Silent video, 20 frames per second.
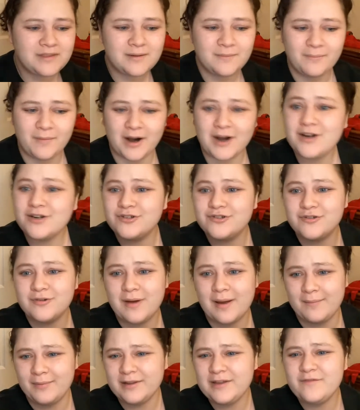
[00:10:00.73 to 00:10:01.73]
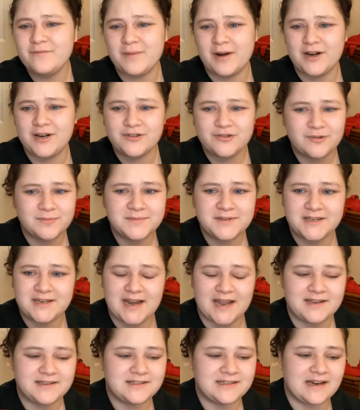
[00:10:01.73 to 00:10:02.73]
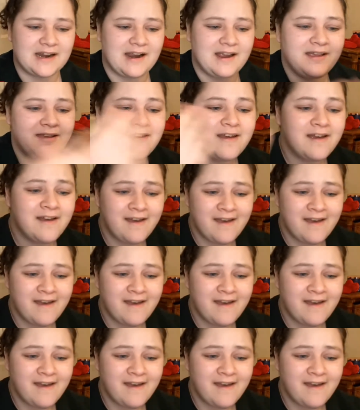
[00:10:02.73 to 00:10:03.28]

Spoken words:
I believe Markstrom's in net tonight.